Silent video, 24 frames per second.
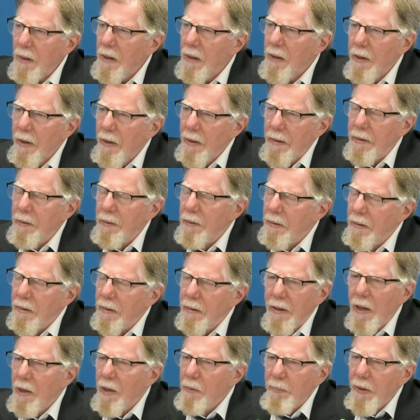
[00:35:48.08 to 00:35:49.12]

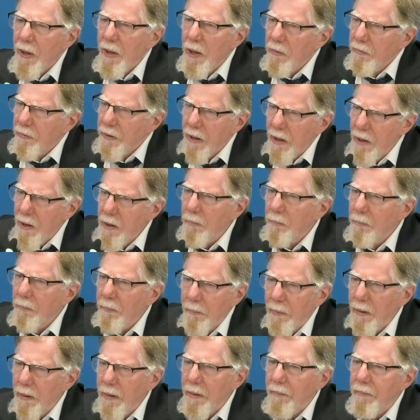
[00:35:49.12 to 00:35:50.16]
can be
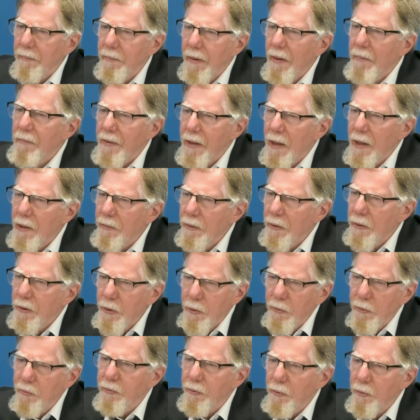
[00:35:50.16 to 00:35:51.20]
overcome if there are
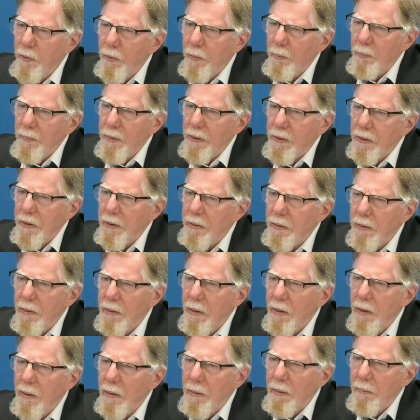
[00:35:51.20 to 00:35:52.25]
new forms
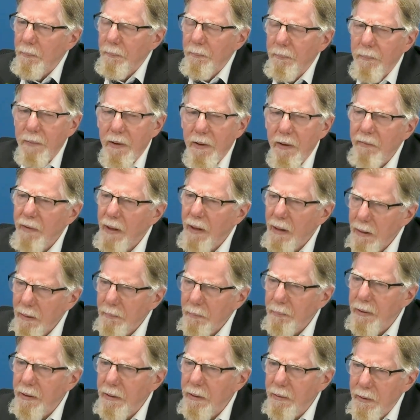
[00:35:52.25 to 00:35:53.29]

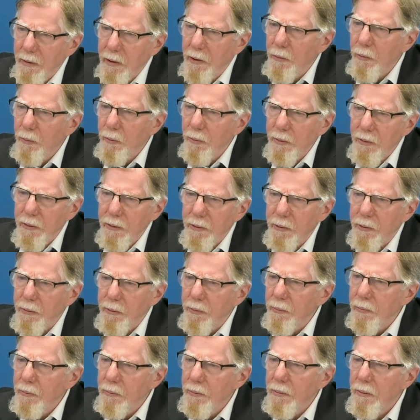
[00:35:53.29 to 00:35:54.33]
developed in order
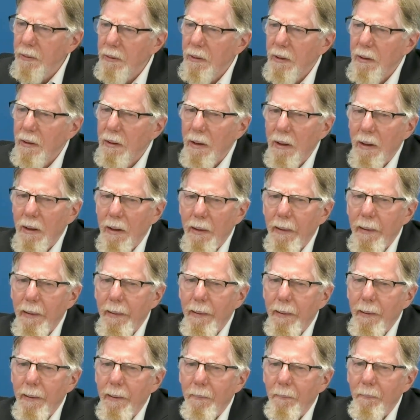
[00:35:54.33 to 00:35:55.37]
to
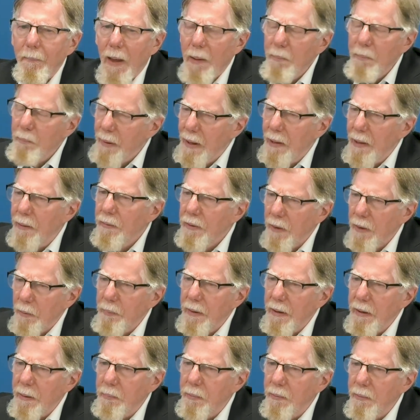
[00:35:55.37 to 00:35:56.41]
empower the
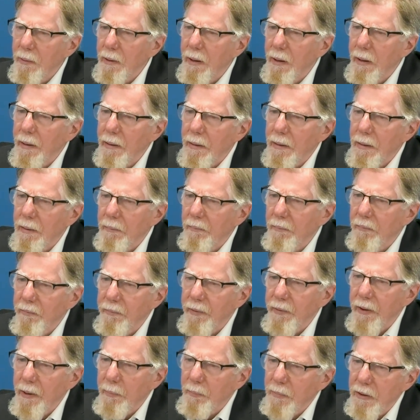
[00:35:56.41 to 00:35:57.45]
people and
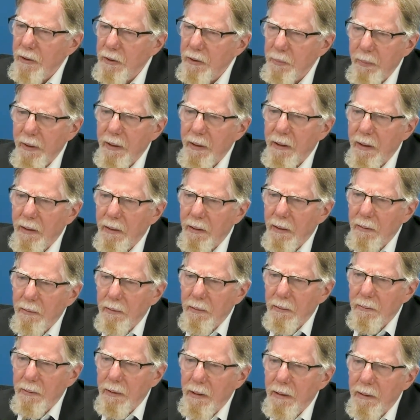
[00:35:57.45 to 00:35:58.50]
for them to speak in their
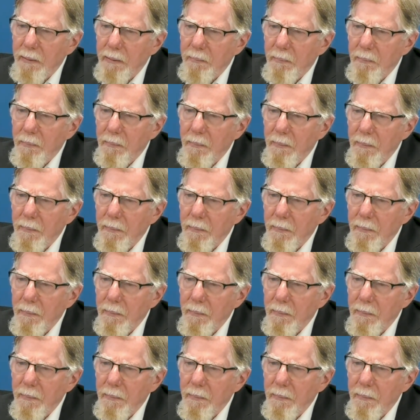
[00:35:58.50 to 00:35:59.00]
own name.